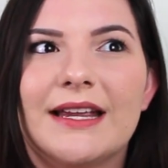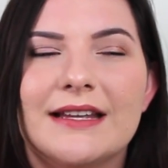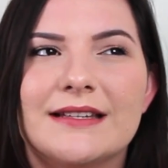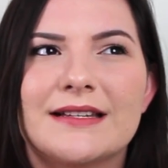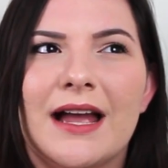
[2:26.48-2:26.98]

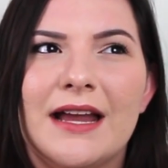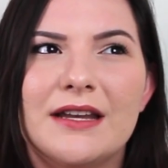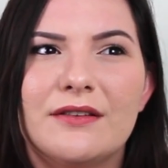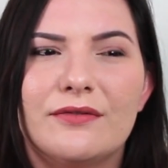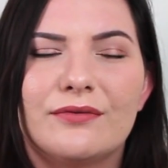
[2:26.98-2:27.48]
is
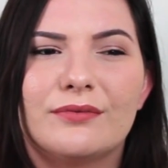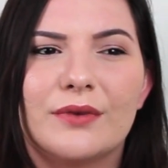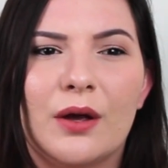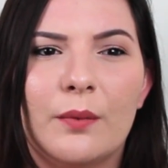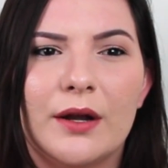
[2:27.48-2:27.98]
kind of
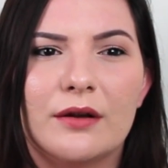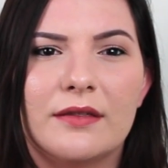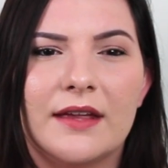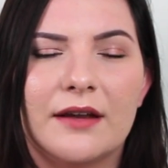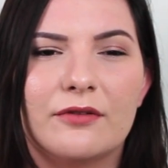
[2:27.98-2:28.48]
a weird
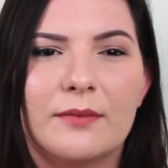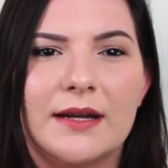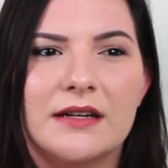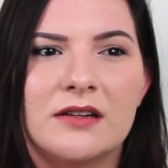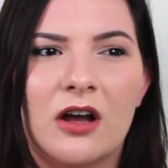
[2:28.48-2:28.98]
thing for
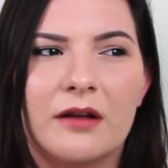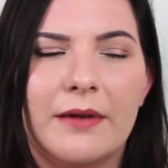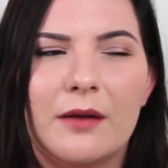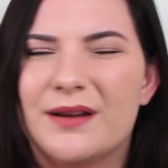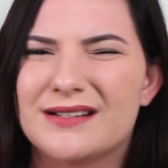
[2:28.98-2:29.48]
me to talk
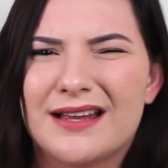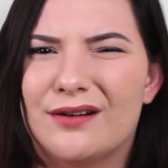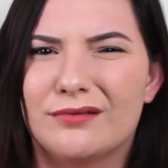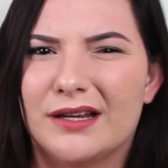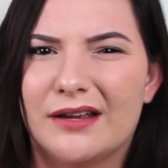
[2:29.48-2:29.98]
about because I
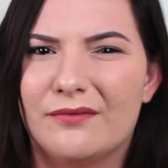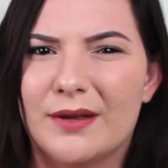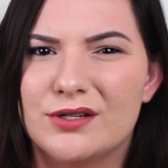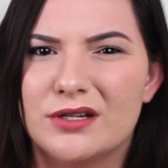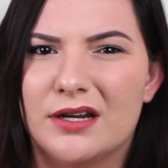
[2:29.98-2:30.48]
don't think I've
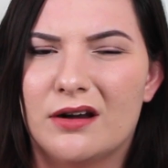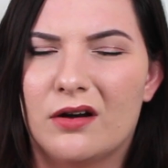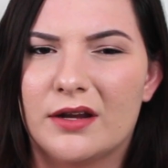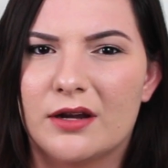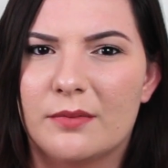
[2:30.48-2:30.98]
mentioned it
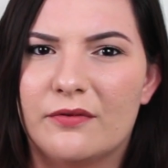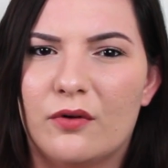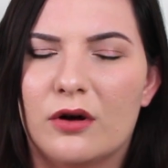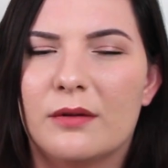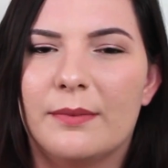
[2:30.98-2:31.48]
on here before,